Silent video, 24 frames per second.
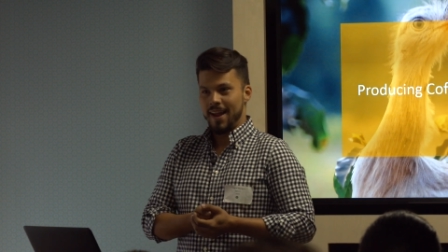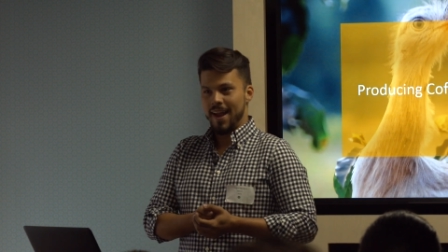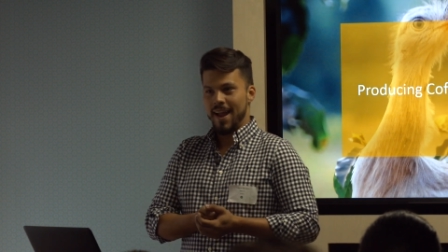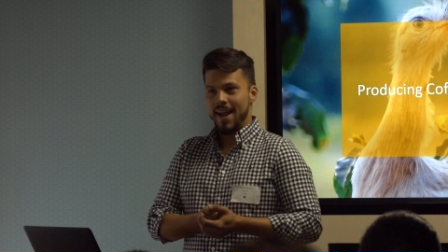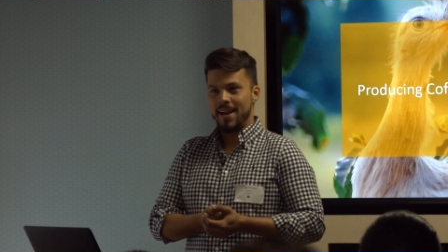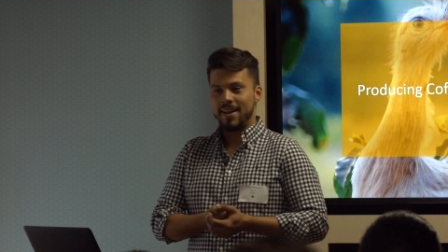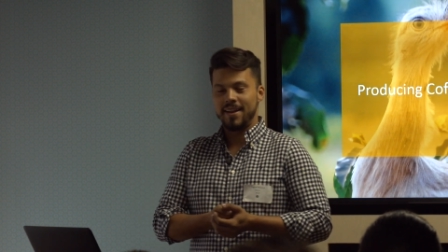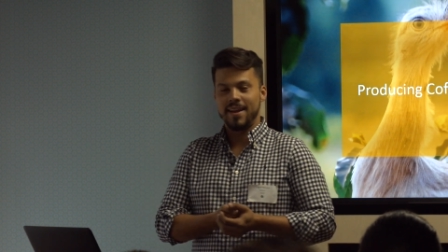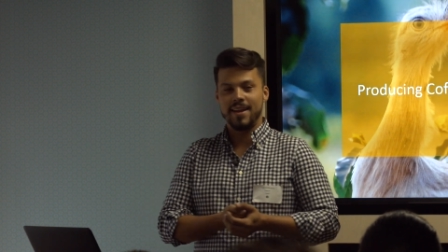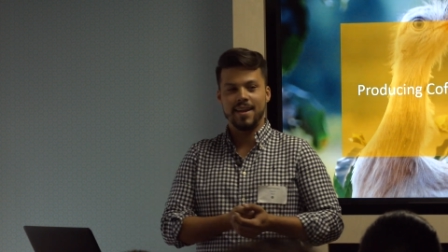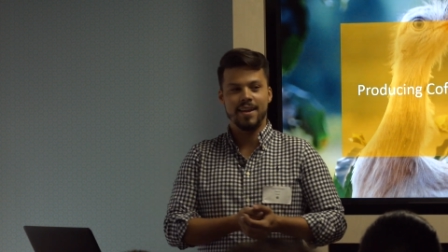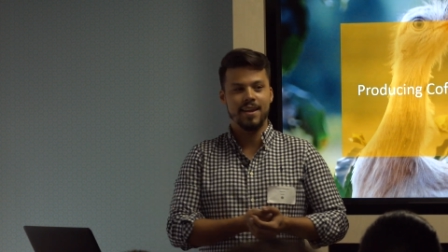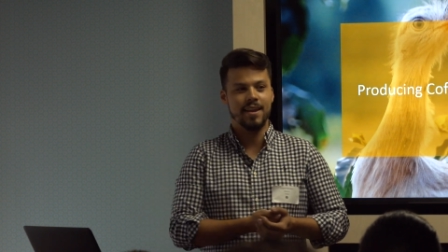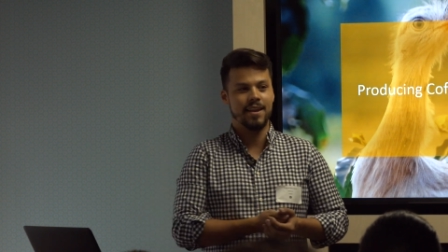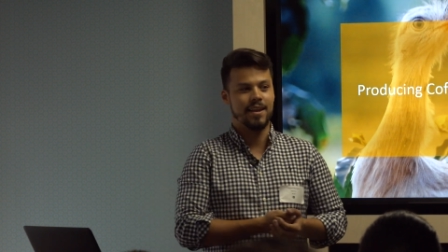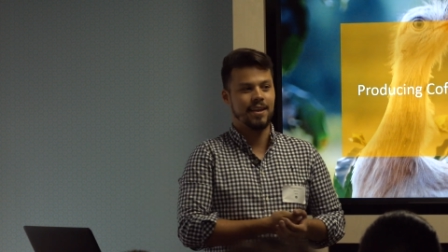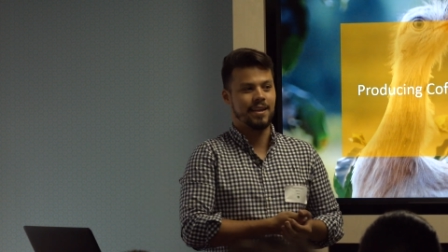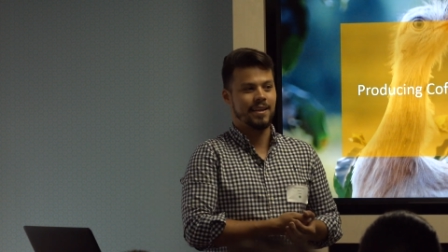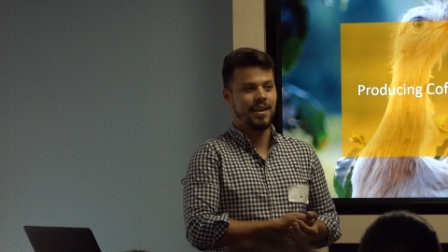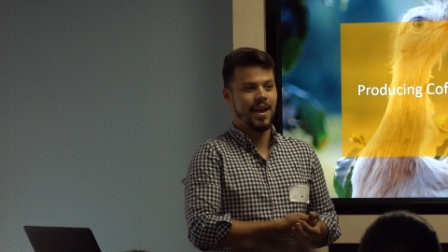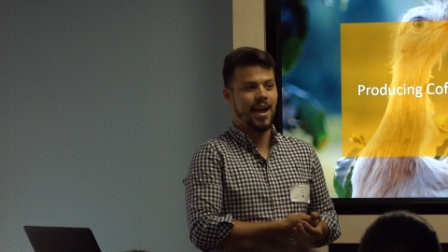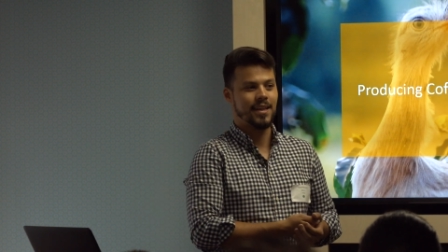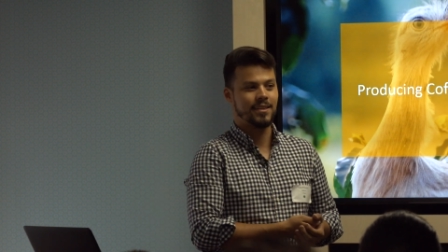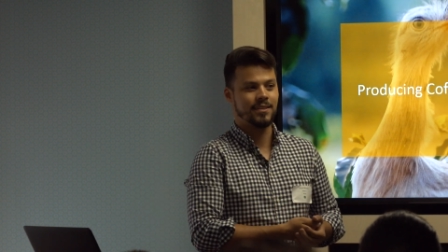and he
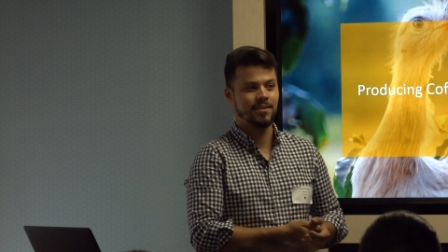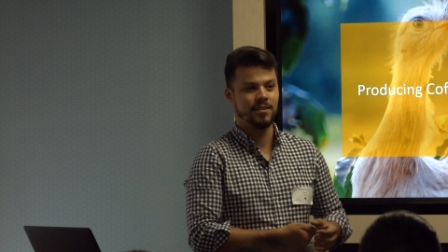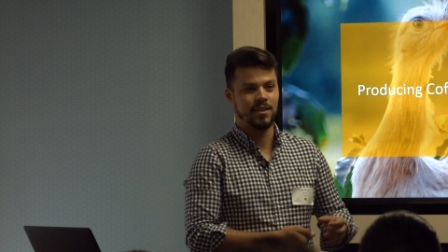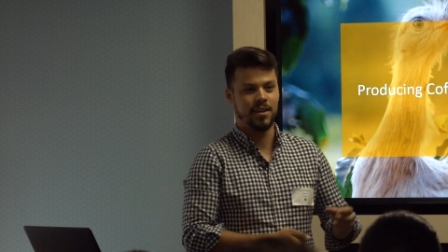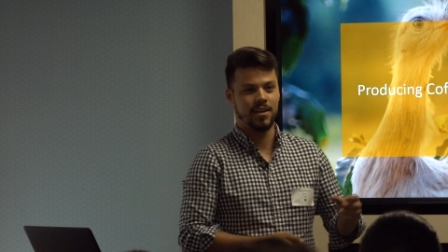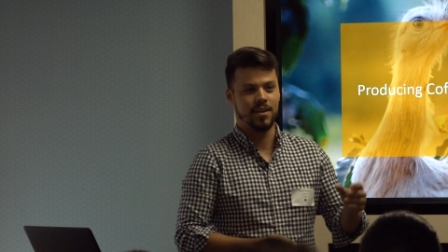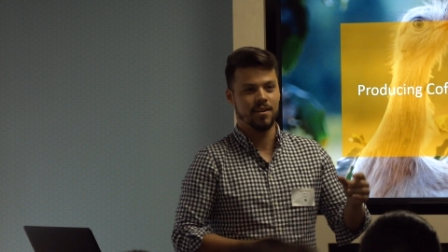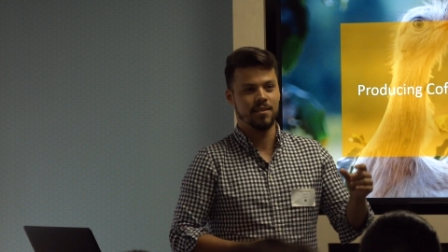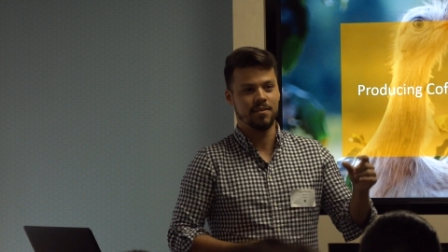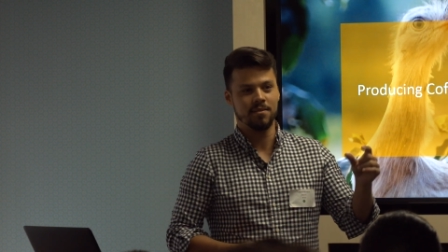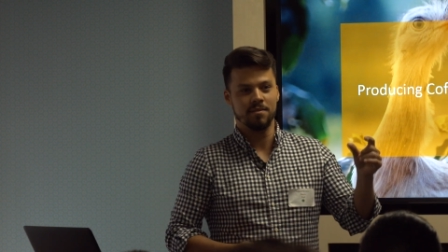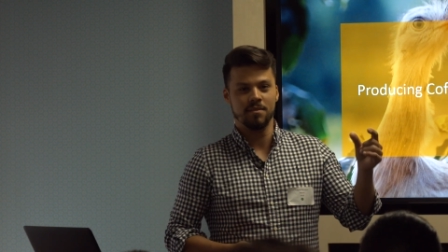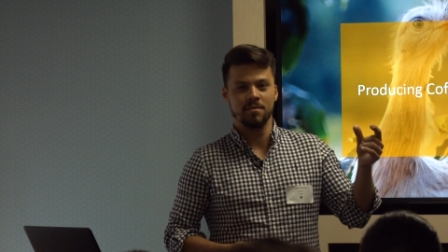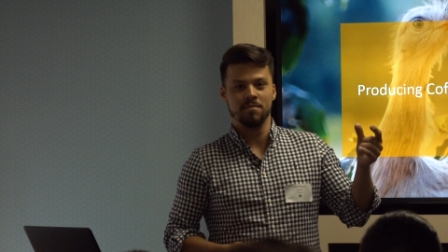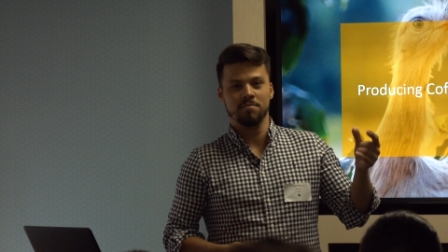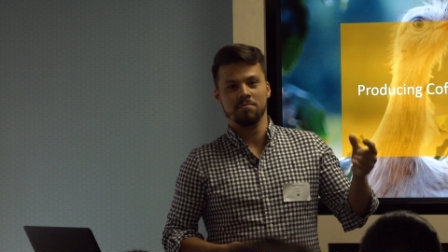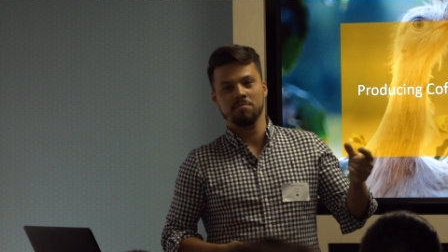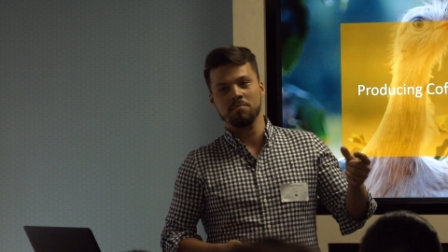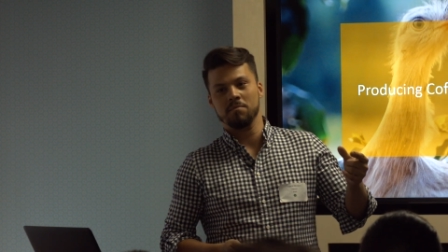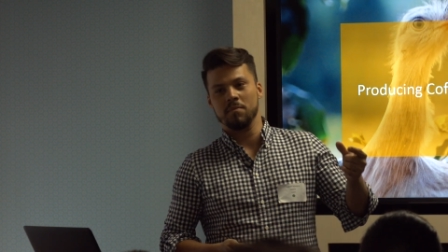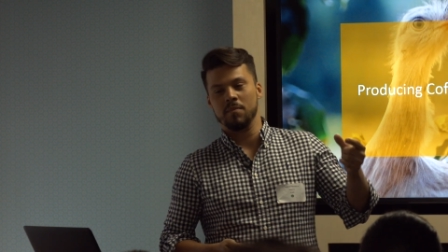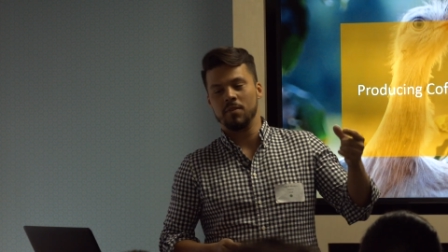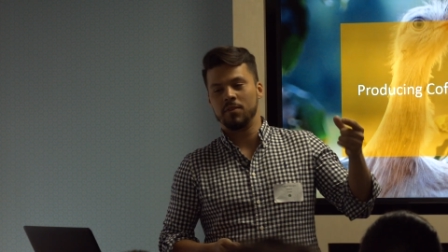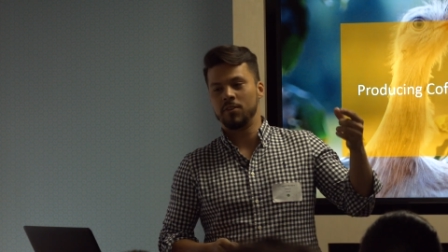gets the
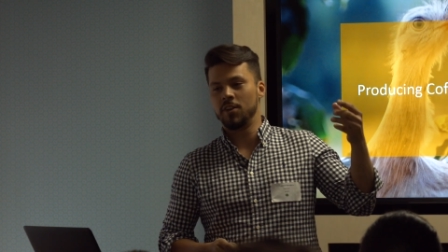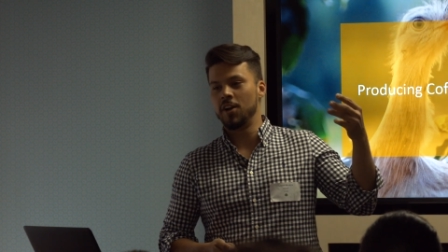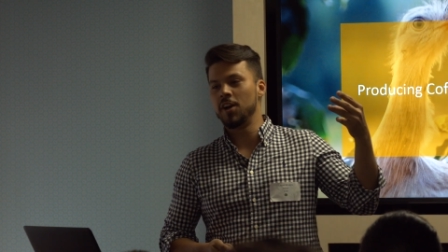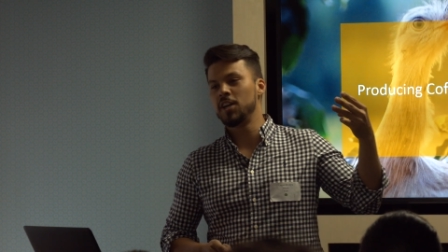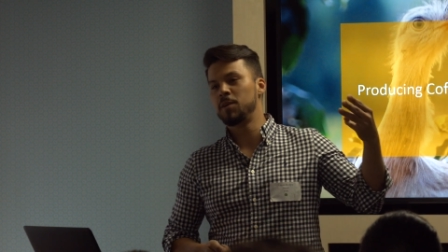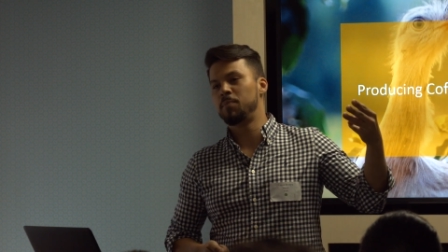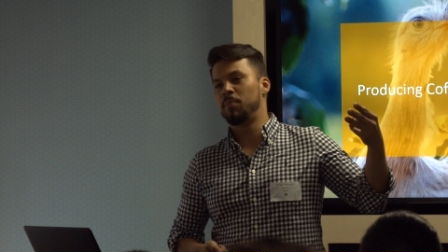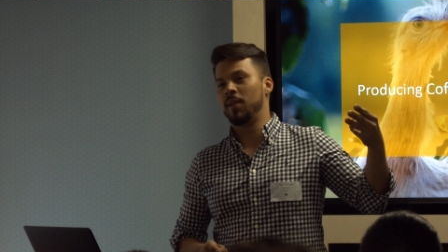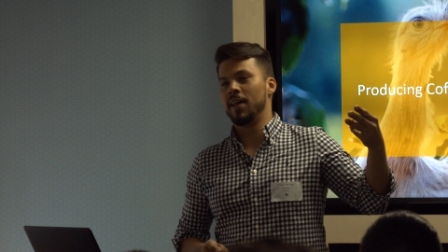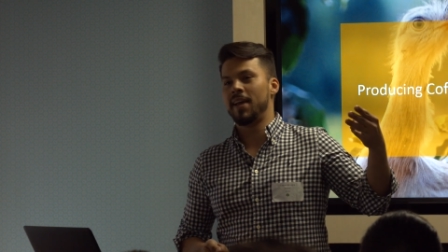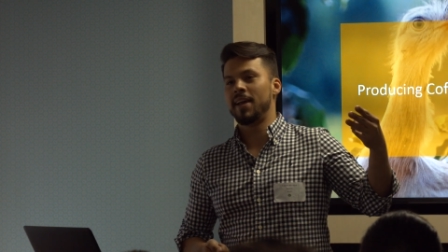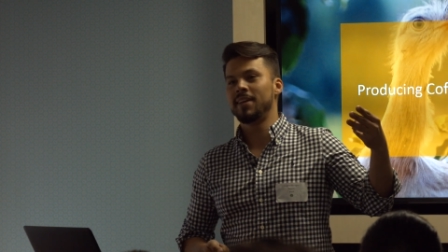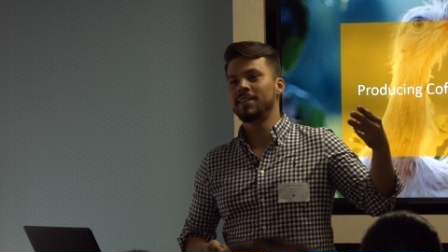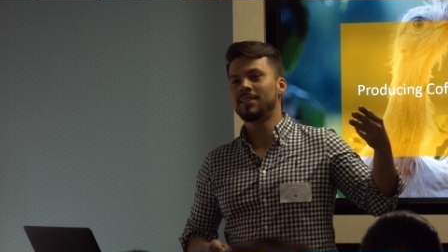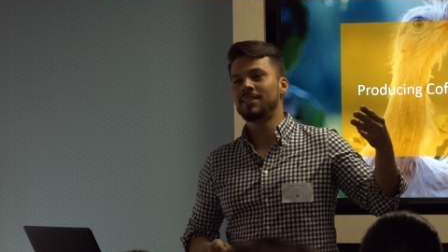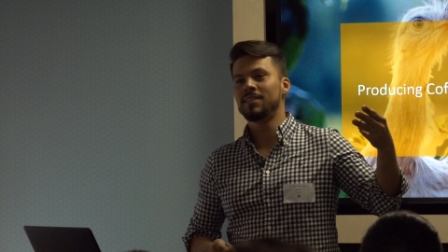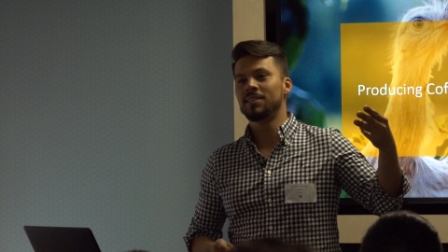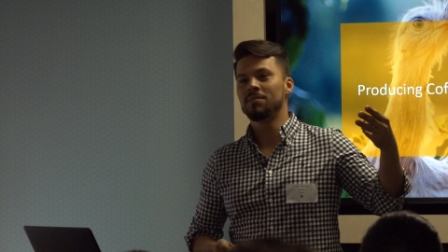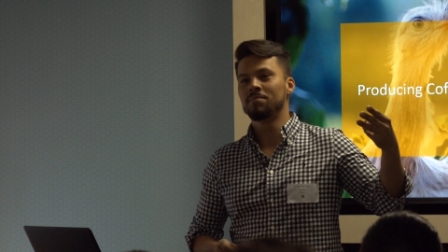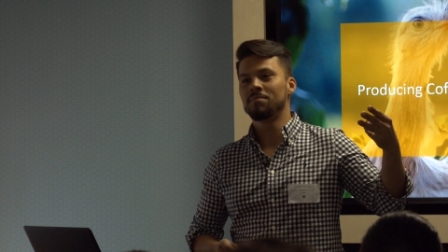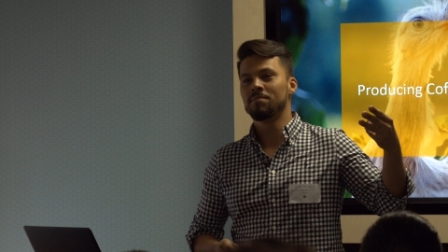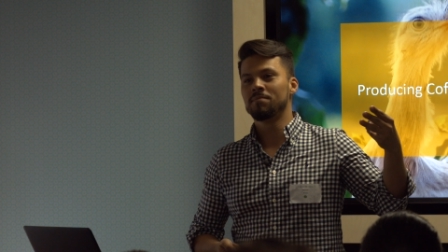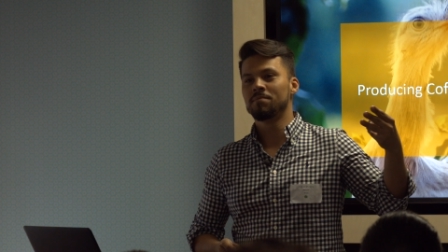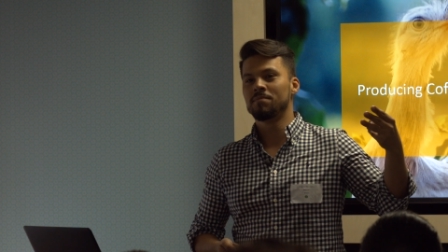third
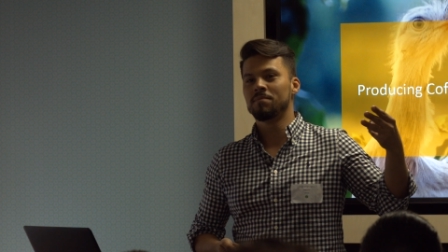place,